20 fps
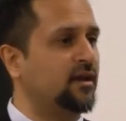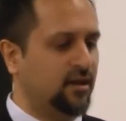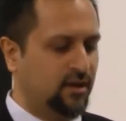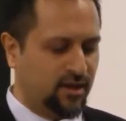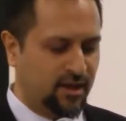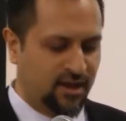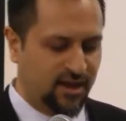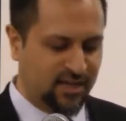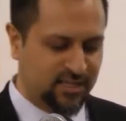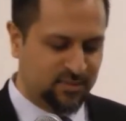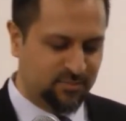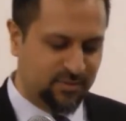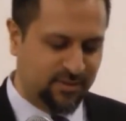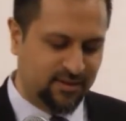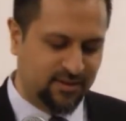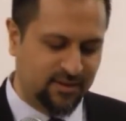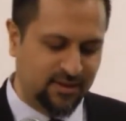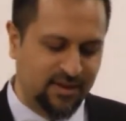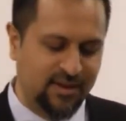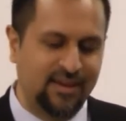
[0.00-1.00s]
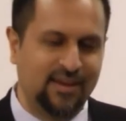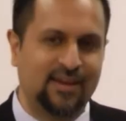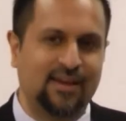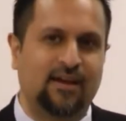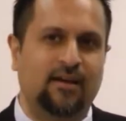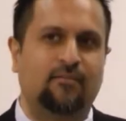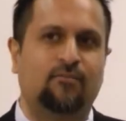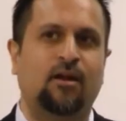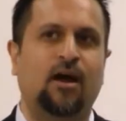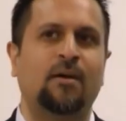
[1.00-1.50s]
her husband.
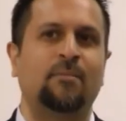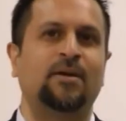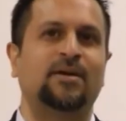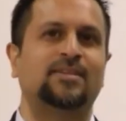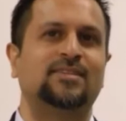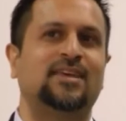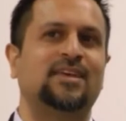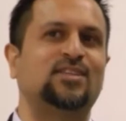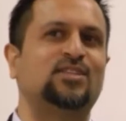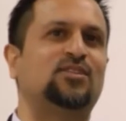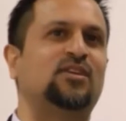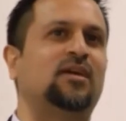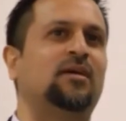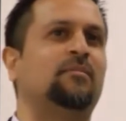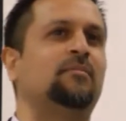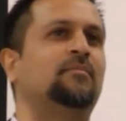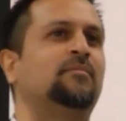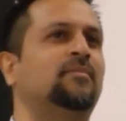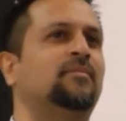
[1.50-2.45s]
Rabia says to him,